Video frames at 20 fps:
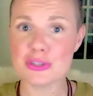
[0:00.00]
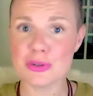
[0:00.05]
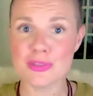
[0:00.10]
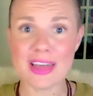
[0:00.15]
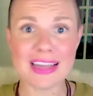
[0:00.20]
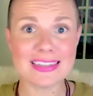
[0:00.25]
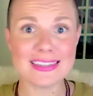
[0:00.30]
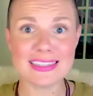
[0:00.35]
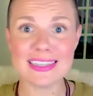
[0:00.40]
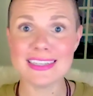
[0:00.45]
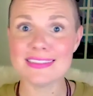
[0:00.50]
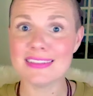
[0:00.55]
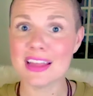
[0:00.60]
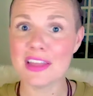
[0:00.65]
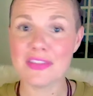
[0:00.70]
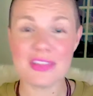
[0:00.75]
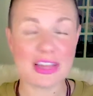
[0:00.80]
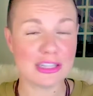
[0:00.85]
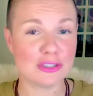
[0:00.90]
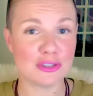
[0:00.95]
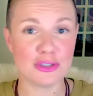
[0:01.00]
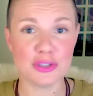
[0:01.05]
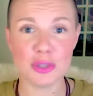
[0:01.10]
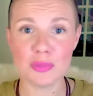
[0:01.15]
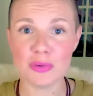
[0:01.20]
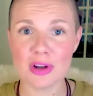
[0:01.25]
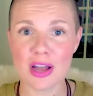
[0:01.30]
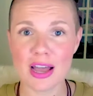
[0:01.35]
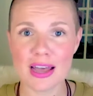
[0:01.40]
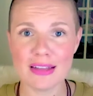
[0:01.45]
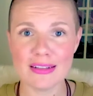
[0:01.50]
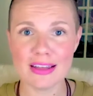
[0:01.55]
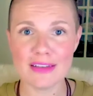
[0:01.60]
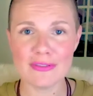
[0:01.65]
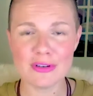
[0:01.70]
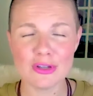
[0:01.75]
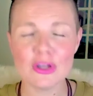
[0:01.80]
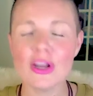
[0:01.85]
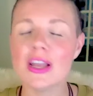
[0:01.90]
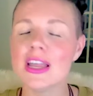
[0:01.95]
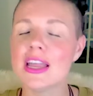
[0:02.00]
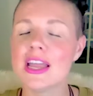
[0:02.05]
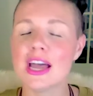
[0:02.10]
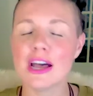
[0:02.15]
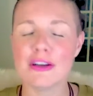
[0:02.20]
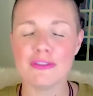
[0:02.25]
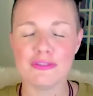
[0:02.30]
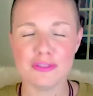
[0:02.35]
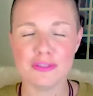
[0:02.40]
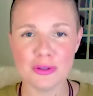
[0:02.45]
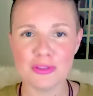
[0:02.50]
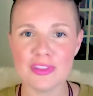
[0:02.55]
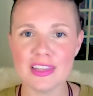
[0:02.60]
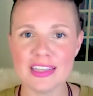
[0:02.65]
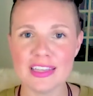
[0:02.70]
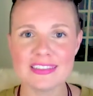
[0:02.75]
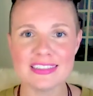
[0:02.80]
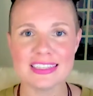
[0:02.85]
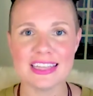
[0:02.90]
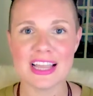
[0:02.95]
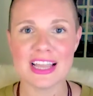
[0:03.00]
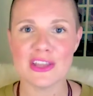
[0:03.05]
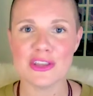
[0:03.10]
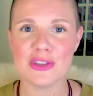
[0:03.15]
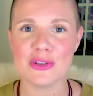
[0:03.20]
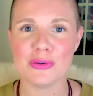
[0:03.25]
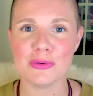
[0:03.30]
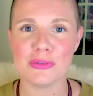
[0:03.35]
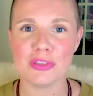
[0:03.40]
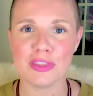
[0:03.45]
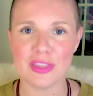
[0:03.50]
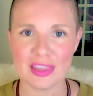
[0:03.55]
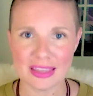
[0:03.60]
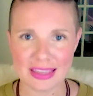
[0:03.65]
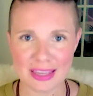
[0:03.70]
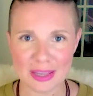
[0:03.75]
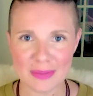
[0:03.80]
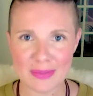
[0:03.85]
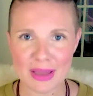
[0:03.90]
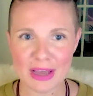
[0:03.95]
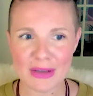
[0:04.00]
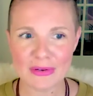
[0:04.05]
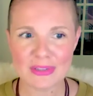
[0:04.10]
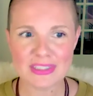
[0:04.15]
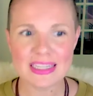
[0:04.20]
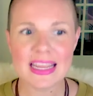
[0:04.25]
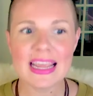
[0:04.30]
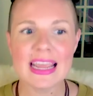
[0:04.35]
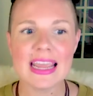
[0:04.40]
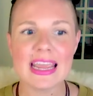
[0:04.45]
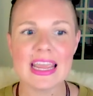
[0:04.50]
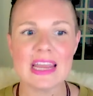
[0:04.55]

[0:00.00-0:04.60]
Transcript: So that's it. That's super high level. A few things to get you thinking about.